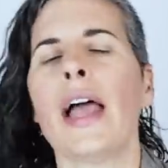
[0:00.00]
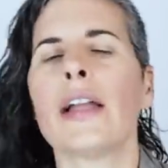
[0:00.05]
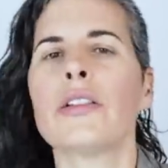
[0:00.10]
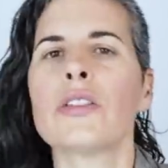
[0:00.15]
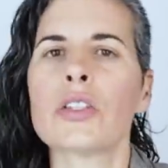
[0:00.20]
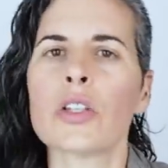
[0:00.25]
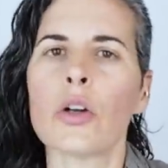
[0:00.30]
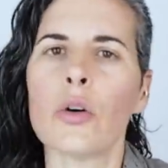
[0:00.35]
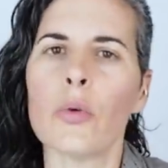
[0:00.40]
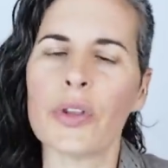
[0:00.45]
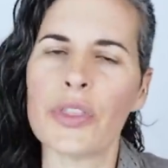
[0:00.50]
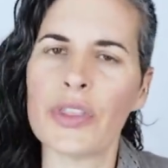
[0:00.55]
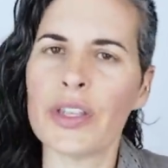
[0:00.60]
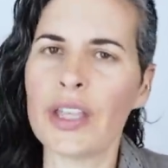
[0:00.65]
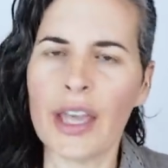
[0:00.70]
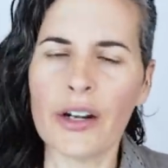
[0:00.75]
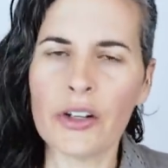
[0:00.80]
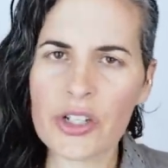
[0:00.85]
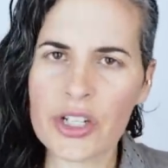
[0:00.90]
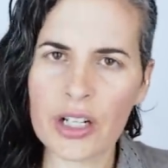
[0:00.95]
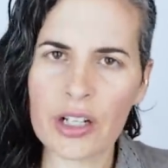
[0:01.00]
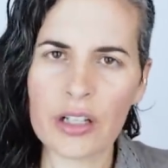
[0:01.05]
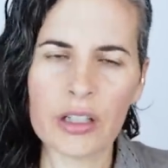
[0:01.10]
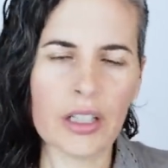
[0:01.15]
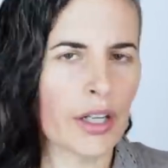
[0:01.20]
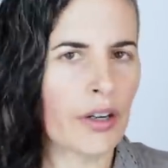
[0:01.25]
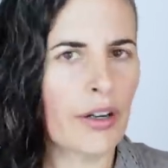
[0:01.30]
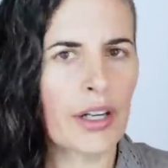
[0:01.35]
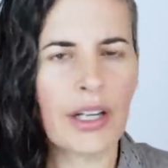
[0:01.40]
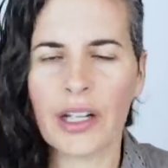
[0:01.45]
And so with the energy
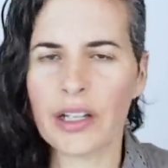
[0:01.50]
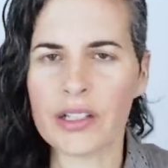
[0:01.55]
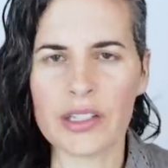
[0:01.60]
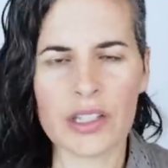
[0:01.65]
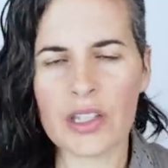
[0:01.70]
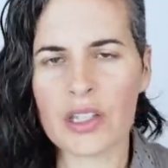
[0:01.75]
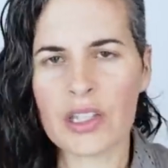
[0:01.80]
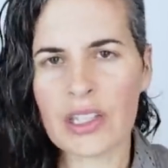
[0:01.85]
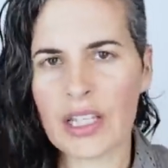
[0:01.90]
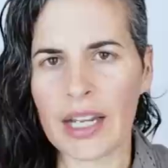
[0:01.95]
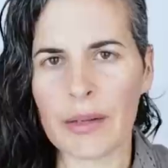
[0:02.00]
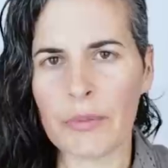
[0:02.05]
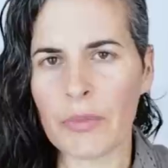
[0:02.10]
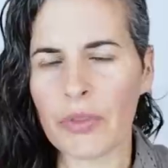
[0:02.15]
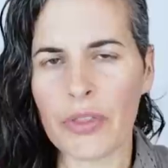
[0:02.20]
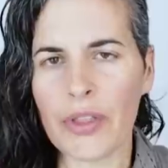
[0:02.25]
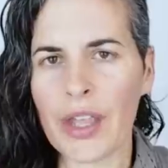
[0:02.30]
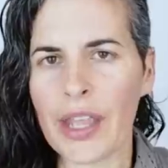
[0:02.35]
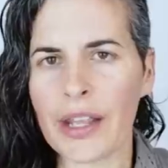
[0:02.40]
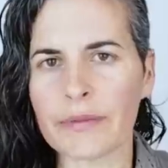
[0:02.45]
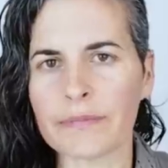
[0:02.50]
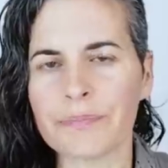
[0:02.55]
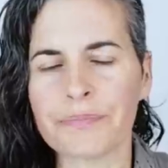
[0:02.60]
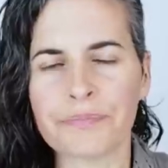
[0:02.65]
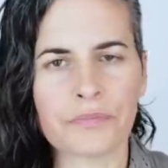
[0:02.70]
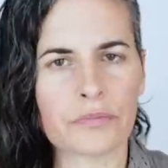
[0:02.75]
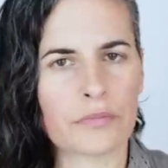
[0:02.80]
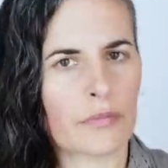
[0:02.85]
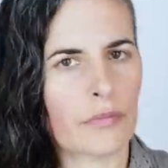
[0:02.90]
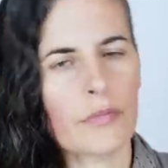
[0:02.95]
clearing, it's the same
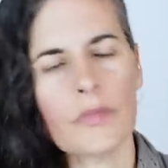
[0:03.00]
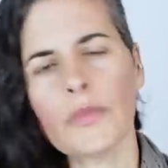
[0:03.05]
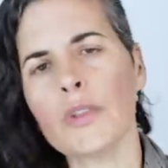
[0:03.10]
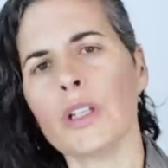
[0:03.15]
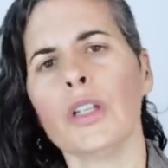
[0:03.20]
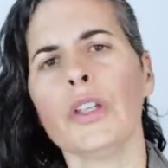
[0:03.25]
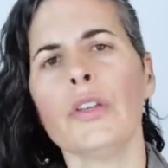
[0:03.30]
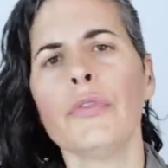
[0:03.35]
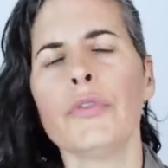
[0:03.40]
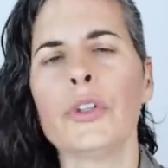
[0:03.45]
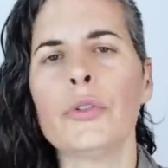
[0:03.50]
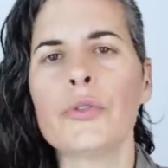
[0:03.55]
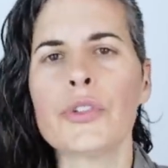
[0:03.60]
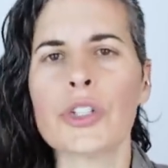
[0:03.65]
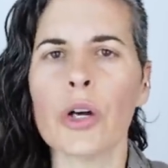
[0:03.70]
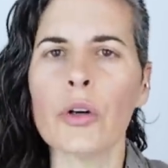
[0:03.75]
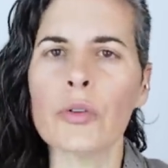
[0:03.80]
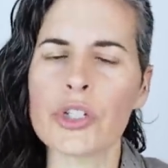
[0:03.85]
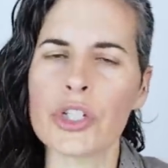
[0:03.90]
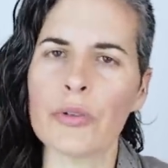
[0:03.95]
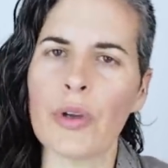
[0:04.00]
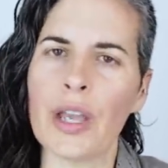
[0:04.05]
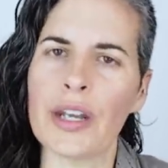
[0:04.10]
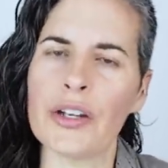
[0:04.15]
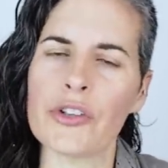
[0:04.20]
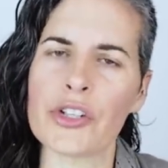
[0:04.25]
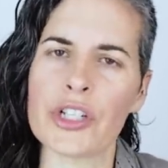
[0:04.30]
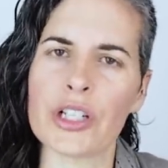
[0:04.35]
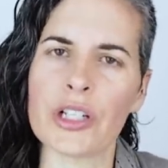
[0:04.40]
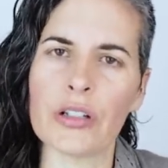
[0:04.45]
thing if you don't do
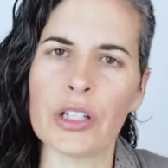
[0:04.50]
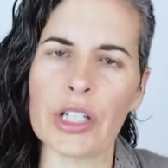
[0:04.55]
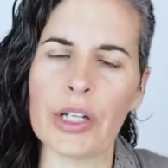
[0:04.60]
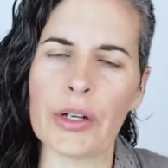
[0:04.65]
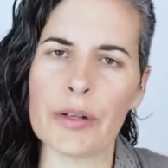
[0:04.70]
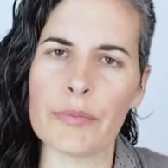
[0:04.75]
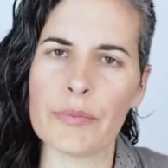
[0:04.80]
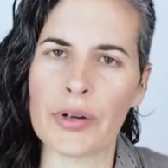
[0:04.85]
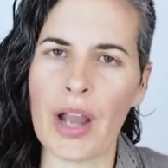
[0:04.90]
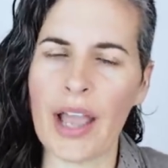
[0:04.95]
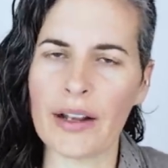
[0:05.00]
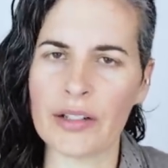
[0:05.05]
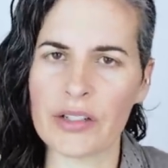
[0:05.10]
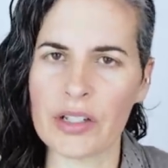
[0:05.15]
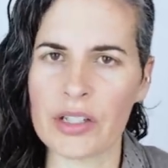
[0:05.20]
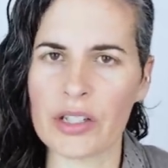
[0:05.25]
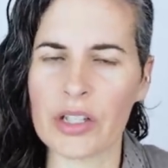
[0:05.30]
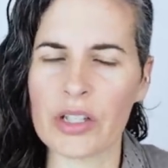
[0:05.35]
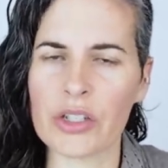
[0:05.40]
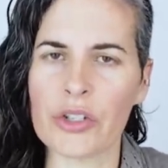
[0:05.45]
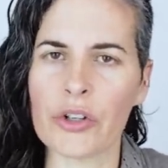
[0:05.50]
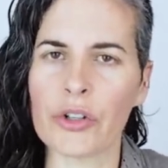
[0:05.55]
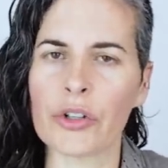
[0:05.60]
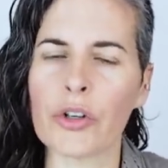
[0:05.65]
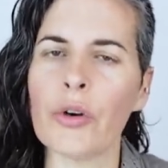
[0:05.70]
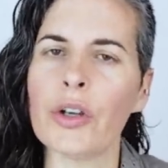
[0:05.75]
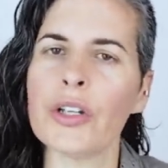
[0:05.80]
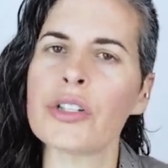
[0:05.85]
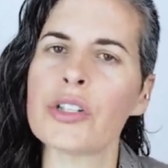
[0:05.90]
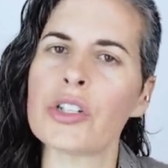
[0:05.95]
energy clearing practices, you're
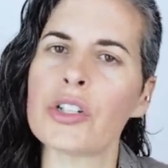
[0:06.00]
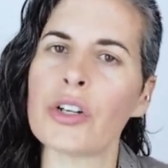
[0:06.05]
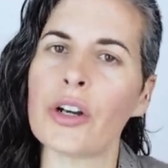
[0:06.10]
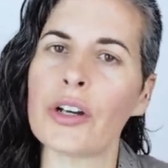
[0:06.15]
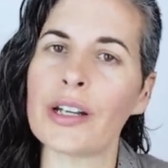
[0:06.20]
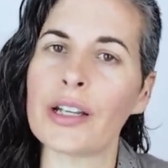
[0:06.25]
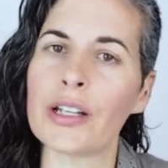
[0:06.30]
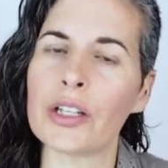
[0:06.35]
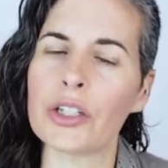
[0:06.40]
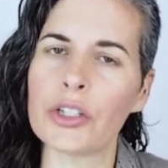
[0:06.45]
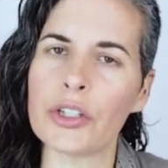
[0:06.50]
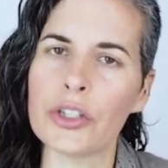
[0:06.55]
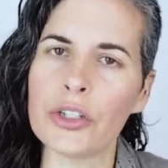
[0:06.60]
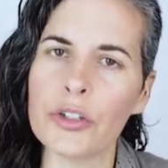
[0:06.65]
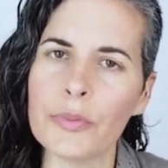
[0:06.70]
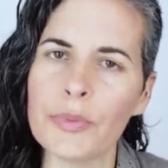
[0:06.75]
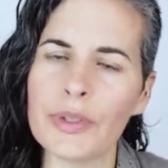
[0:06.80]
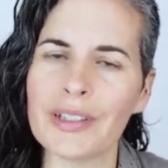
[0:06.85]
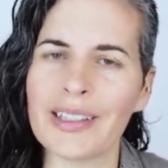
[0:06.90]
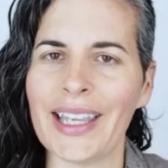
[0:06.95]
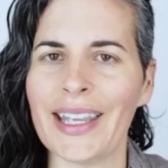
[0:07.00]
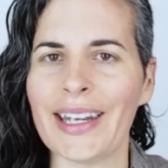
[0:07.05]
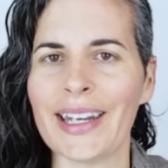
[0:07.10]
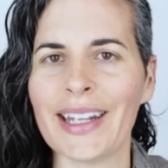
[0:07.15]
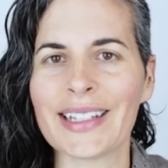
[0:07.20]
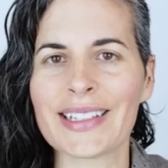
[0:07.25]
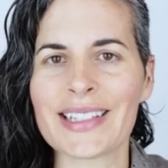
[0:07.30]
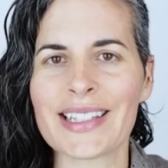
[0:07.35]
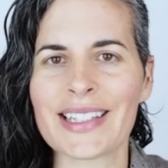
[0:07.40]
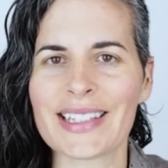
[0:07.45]
going to start
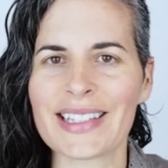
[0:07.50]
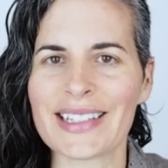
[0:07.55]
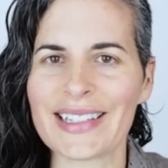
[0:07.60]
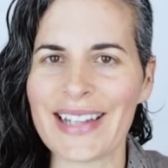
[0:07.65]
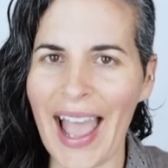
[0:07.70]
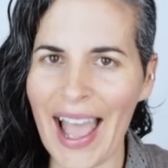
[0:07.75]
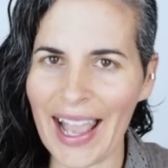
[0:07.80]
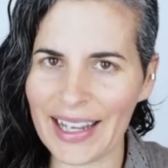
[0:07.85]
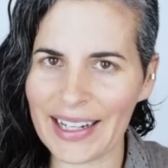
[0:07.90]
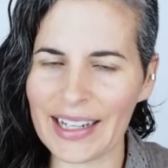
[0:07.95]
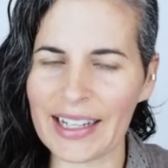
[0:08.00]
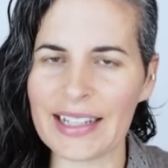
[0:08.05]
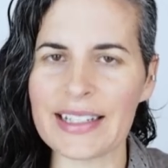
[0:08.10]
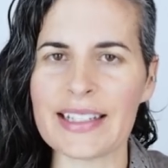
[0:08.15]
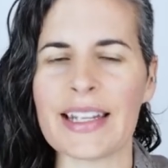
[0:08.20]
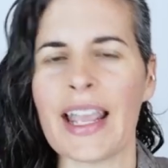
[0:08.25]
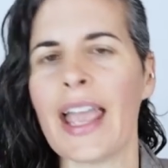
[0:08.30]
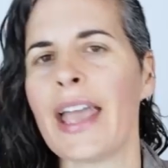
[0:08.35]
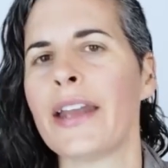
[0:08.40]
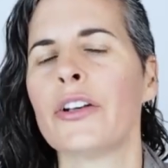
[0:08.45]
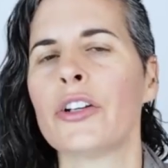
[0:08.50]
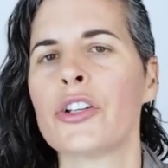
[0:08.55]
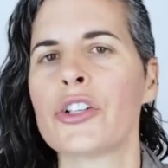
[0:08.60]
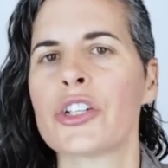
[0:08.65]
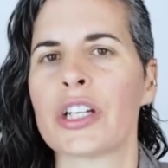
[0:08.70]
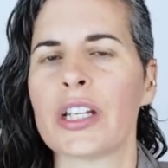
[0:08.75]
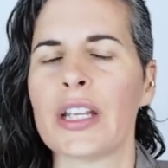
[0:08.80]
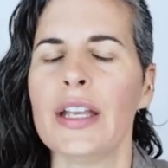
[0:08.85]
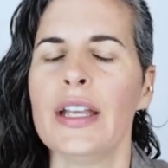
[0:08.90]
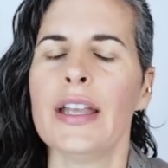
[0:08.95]
accumulating stagnant
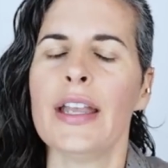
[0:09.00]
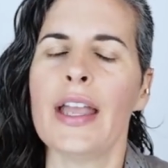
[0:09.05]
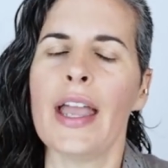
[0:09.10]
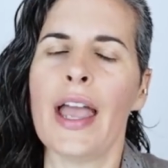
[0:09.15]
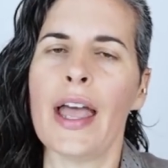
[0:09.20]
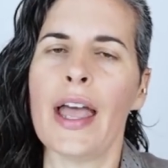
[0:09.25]
energy.